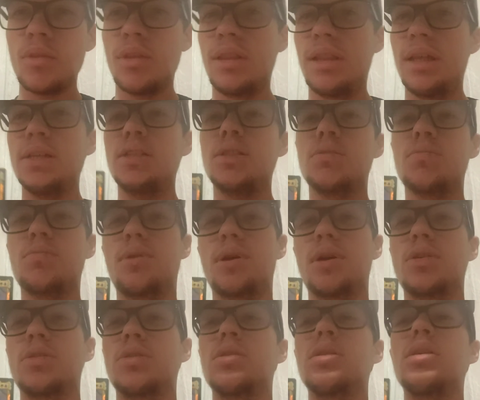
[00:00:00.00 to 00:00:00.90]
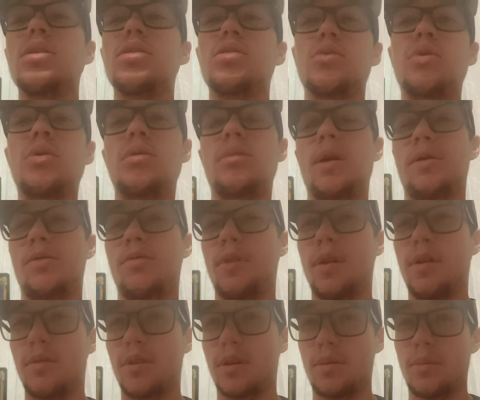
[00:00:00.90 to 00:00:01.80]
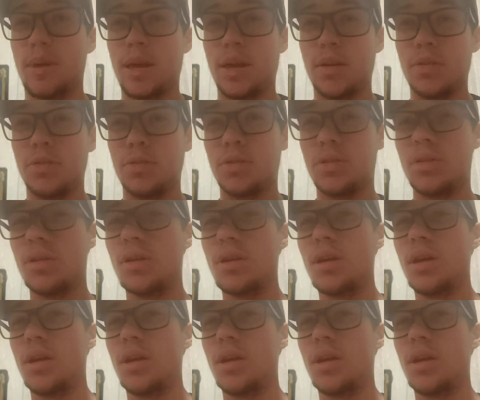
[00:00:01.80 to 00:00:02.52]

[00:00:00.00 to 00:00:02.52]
This personally is one of my favorite commanders.